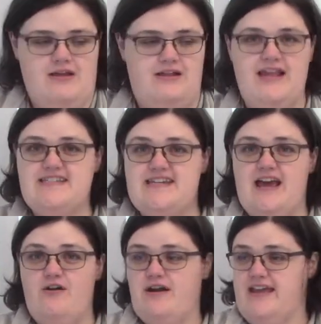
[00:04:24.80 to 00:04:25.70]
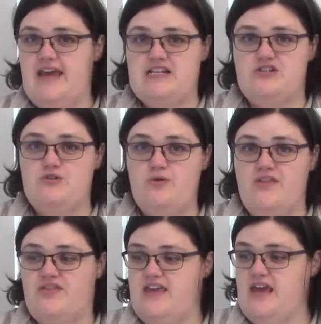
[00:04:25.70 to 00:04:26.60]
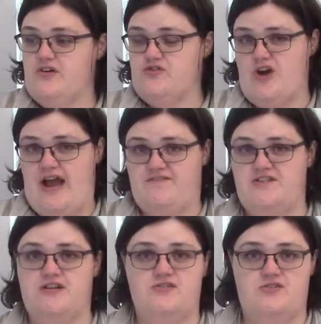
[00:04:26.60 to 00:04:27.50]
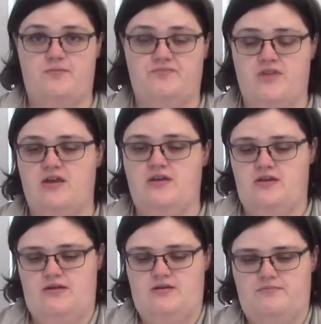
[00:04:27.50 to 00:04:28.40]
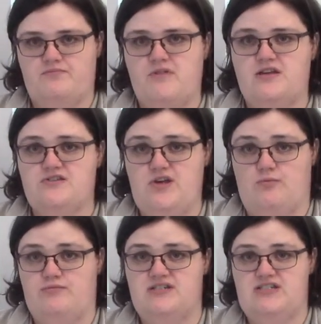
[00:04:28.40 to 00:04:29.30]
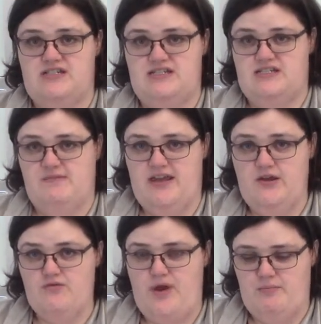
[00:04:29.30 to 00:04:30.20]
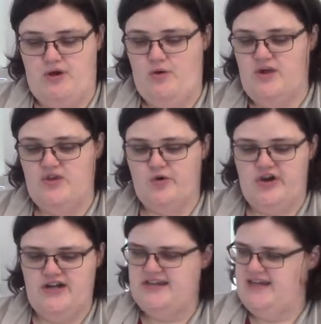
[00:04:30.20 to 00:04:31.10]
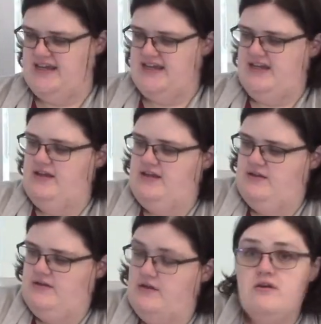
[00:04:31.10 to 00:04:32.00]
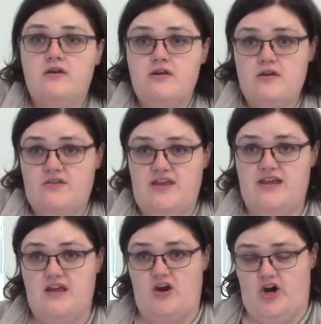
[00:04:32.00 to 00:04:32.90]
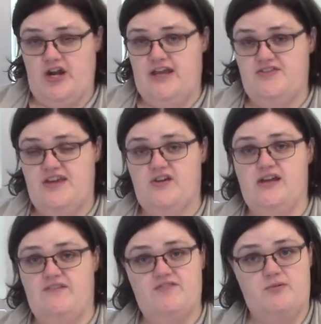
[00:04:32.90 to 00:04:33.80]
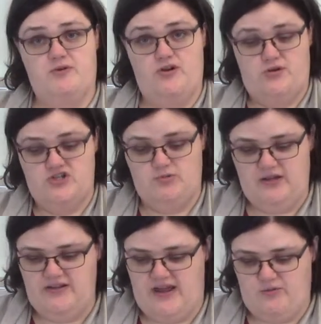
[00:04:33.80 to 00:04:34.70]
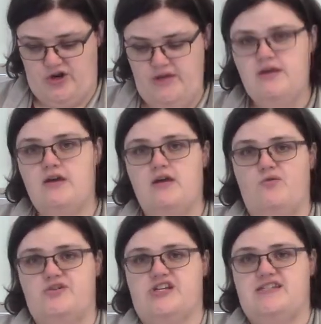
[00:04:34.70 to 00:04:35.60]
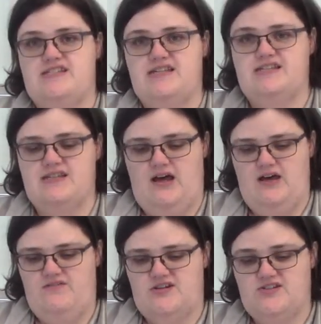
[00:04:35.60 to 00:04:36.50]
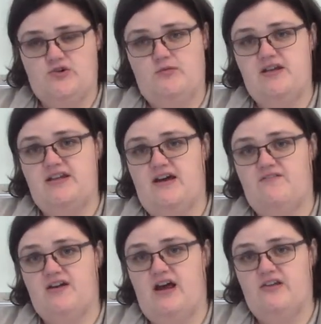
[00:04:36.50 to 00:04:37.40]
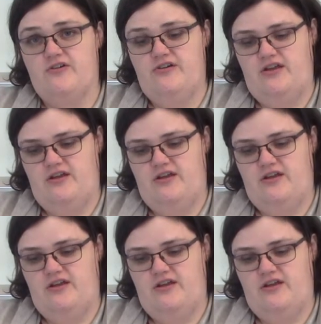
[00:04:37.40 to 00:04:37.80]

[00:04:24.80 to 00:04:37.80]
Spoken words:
Let's now get to the craft. So, to make your rainbow, you're going to need the art kit that you can get from the Pinocchio Jubilee Library, which consists of an assortment of colored